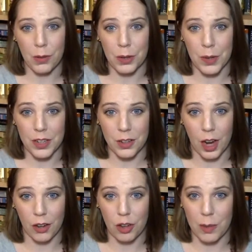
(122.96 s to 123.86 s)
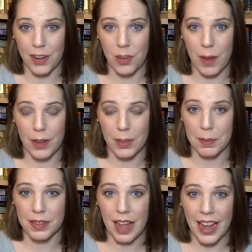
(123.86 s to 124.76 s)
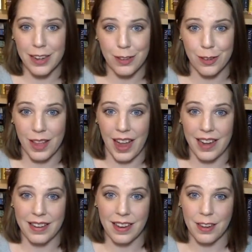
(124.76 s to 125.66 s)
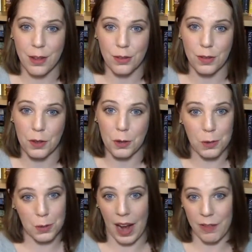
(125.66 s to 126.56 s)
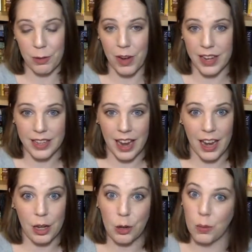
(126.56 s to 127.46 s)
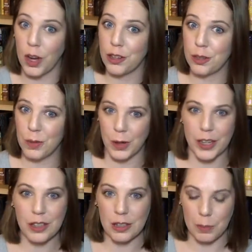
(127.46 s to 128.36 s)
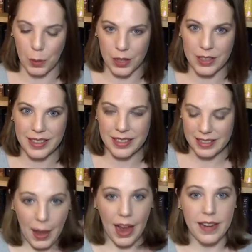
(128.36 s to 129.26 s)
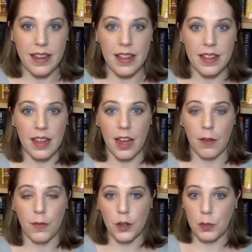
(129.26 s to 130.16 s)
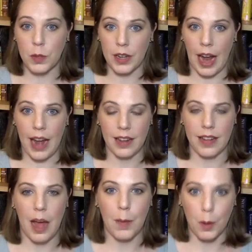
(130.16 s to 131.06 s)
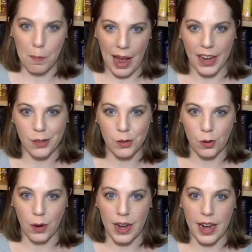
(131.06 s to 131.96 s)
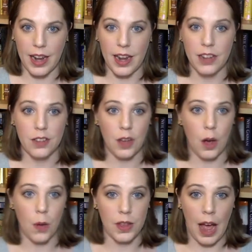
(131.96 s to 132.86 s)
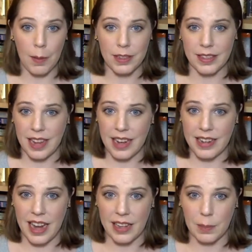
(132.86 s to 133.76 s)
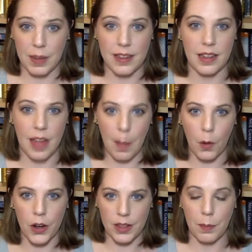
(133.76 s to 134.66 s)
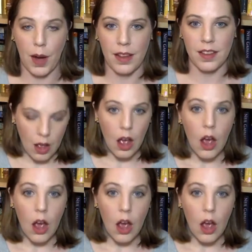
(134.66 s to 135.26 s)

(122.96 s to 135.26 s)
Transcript: really want to talk too much about the plot so that those of you who haven't read it yet and who want to won't get spoiled. But the first book had a lot more backstory in it, so The Obelisk Gate takes place a lot more in the present.